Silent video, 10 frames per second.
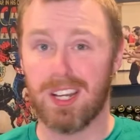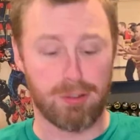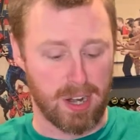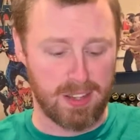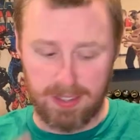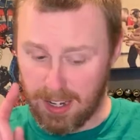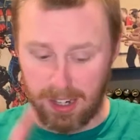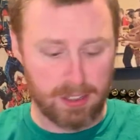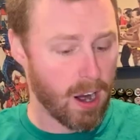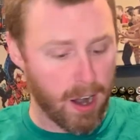Drinks,
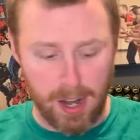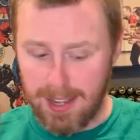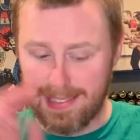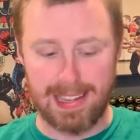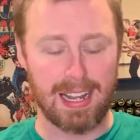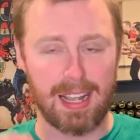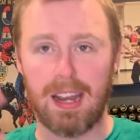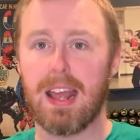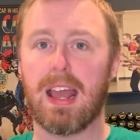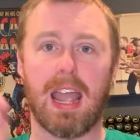guitar,
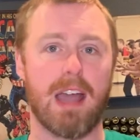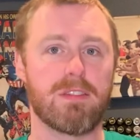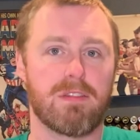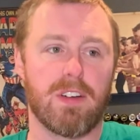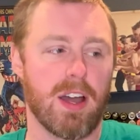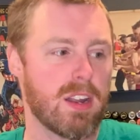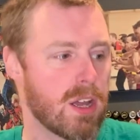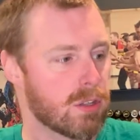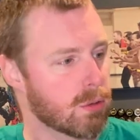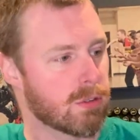singing, having fun,
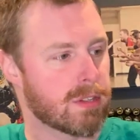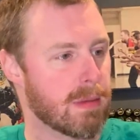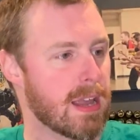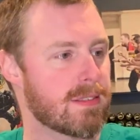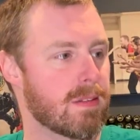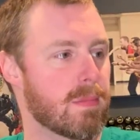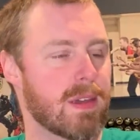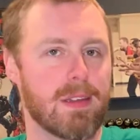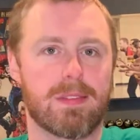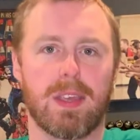doing some
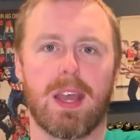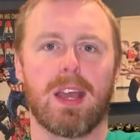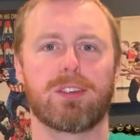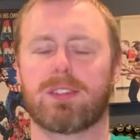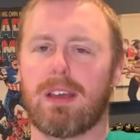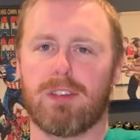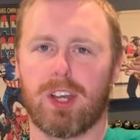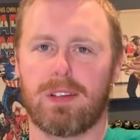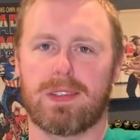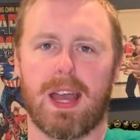ICBs, just having a
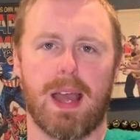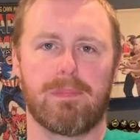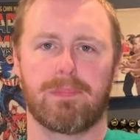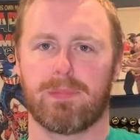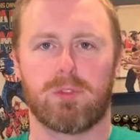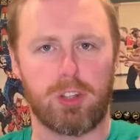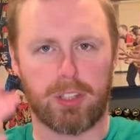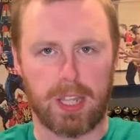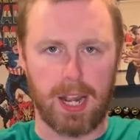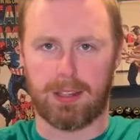good time,
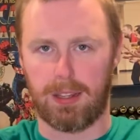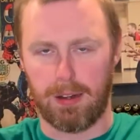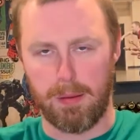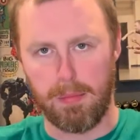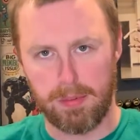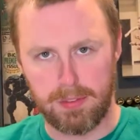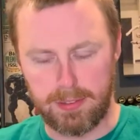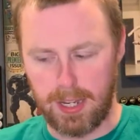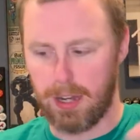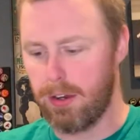just connecting,
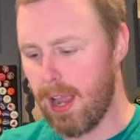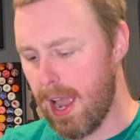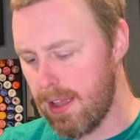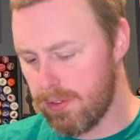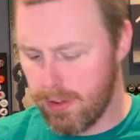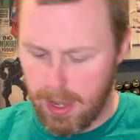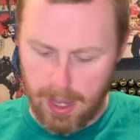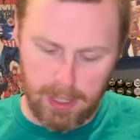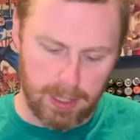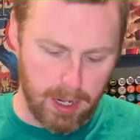seeing you guys,
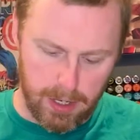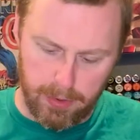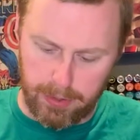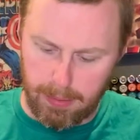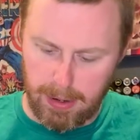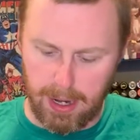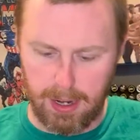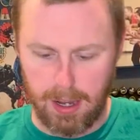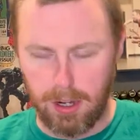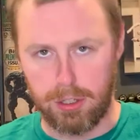letting you see
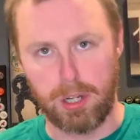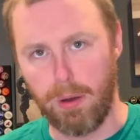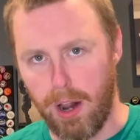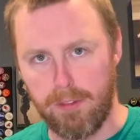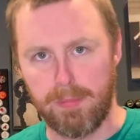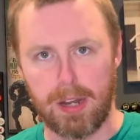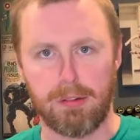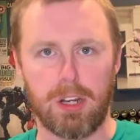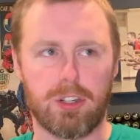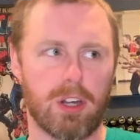me. Showing off my
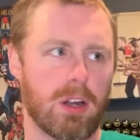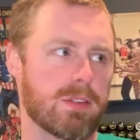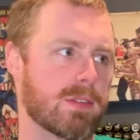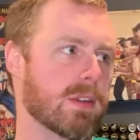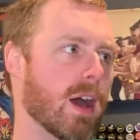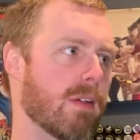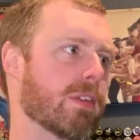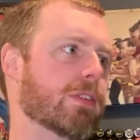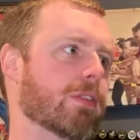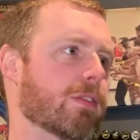green shirts.
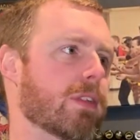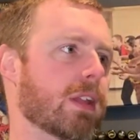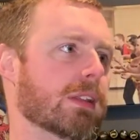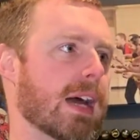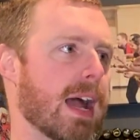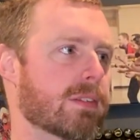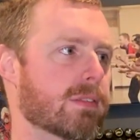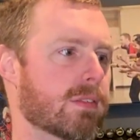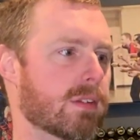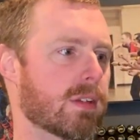This is the
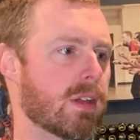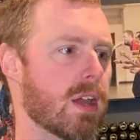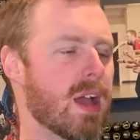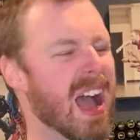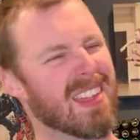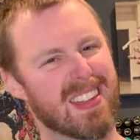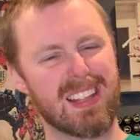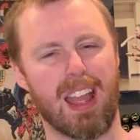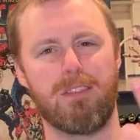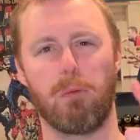last. I
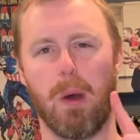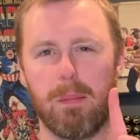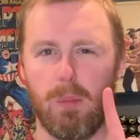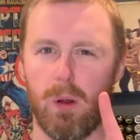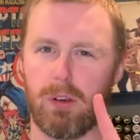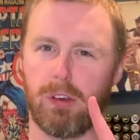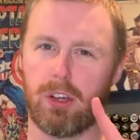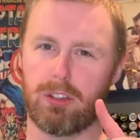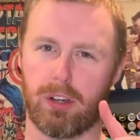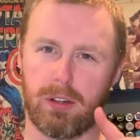think that I have one more
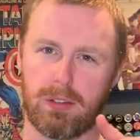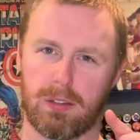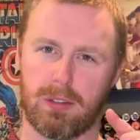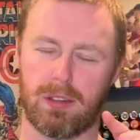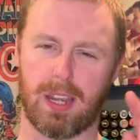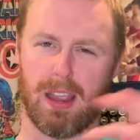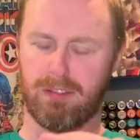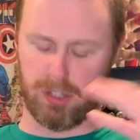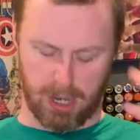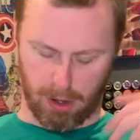green shirt. I think I have
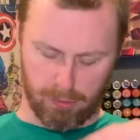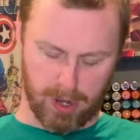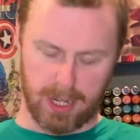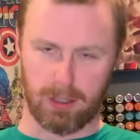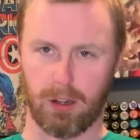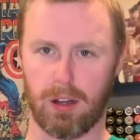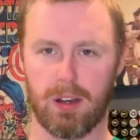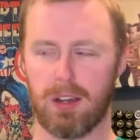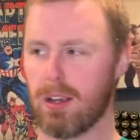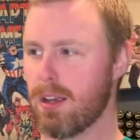just like a regular.